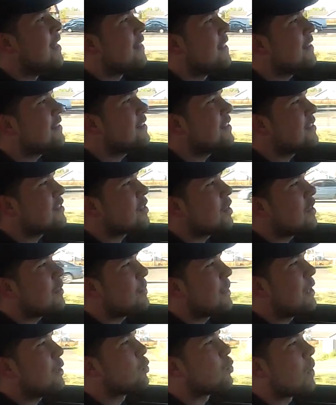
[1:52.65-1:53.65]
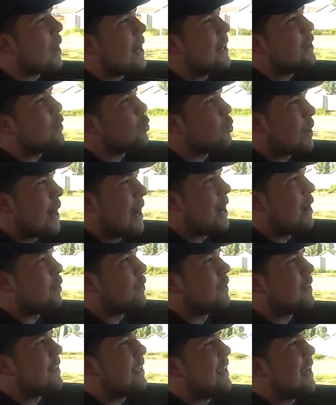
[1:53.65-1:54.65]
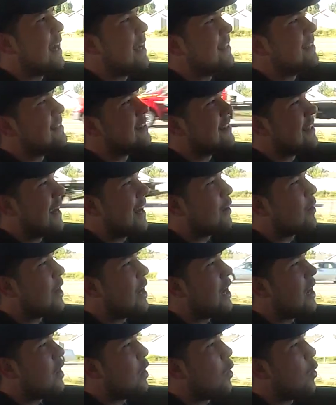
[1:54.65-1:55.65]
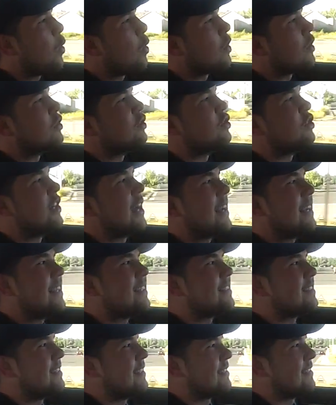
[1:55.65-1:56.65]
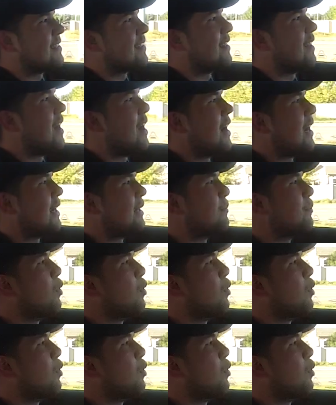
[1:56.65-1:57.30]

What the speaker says: this is going to be right around the Azera or Genesis line.